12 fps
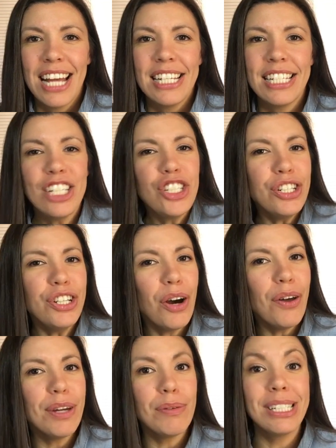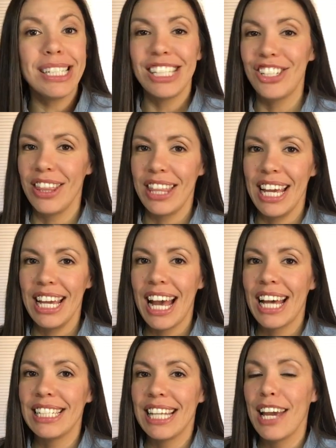Did you know there was such a thing
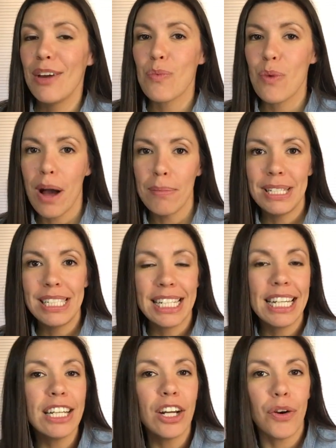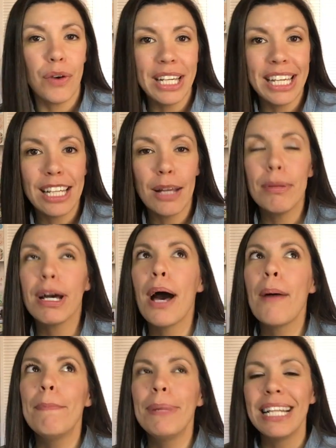as a Robinson Curriculum
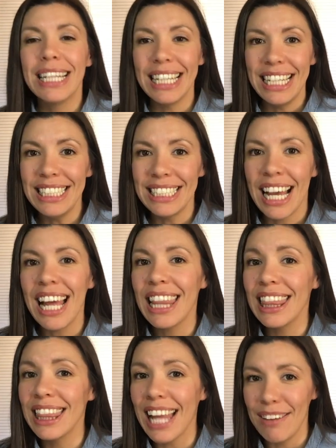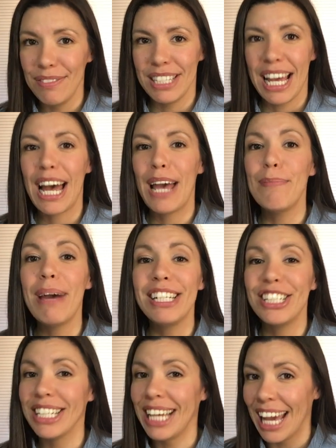Complete Lifetime
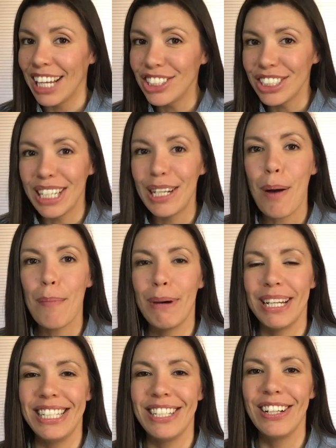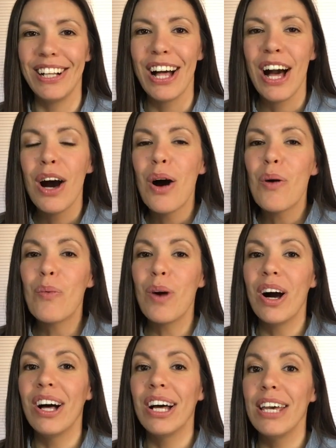Education Bundle?
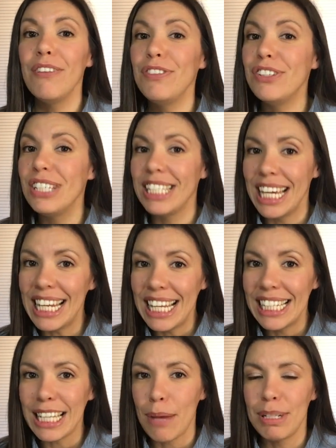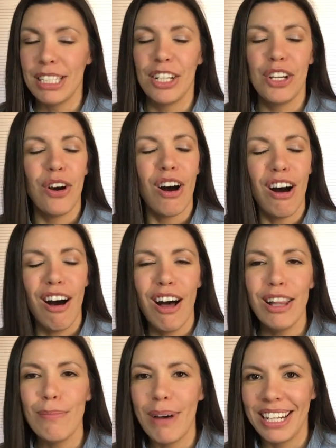Well, if you didn't, I'm gonna tell you
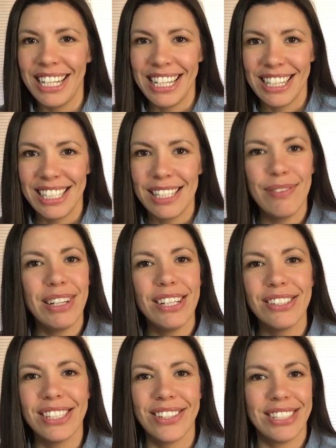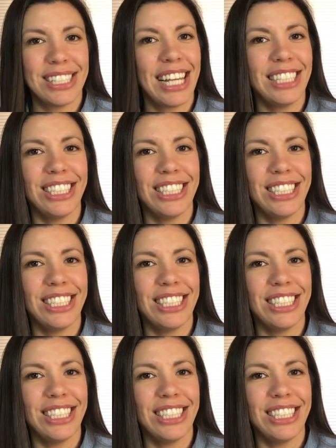all about it in this video, so stay